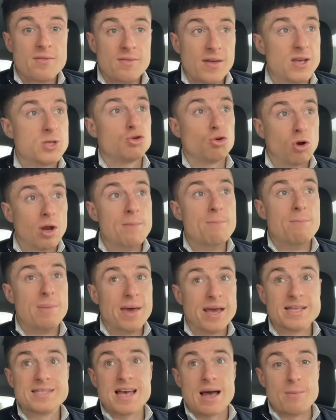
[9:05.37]
They're struggling
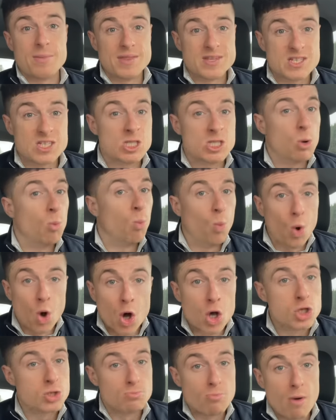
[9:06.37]
big time. And this is the
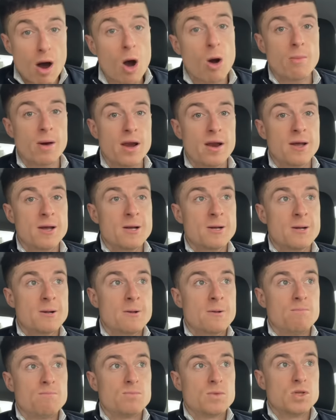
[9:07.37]
worst moment
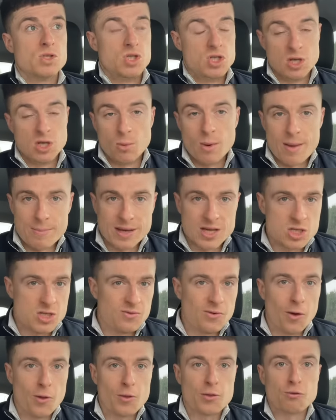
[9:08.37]
to do it because
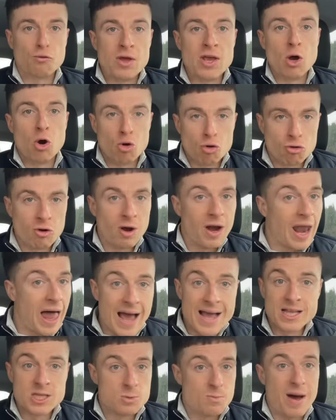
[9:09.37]
you've got three hungry
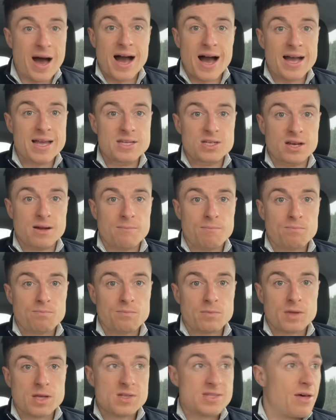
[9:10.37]
lions behind you.
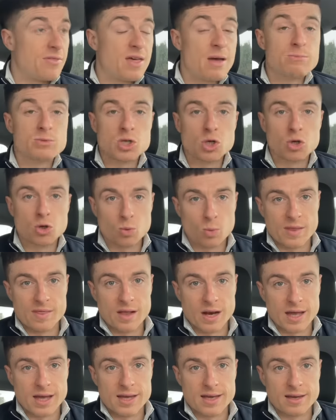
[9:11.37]
Southampton could win
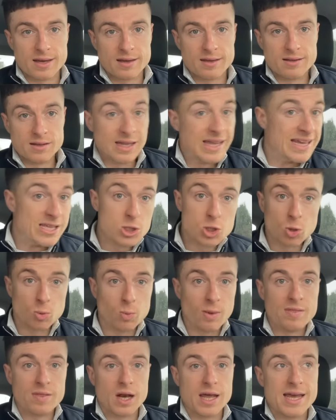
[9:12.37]
the league. Leeds could
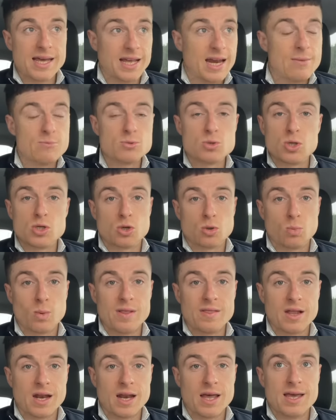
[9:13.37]
win the league and Ipswich could
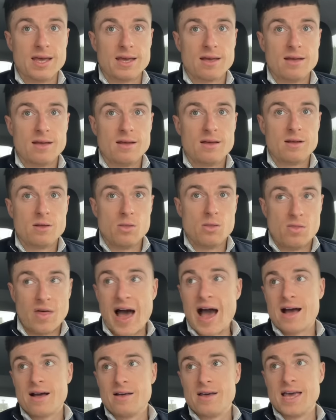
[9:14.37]
win the league.
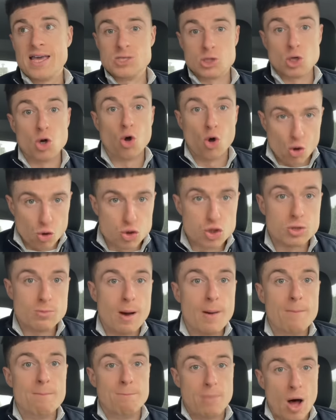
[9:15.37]
That is an
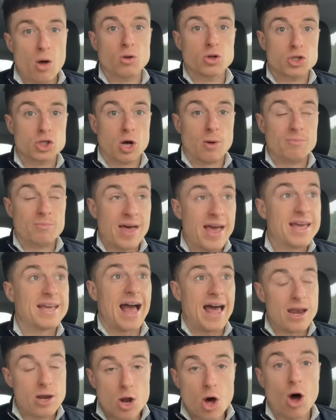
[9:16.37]
ultimate bottle job. They
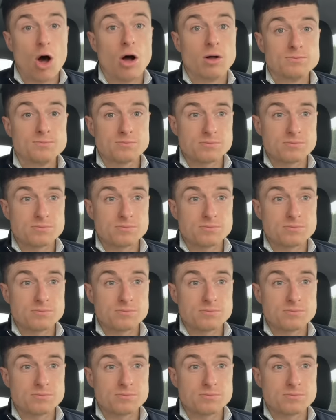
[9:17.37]
cannot,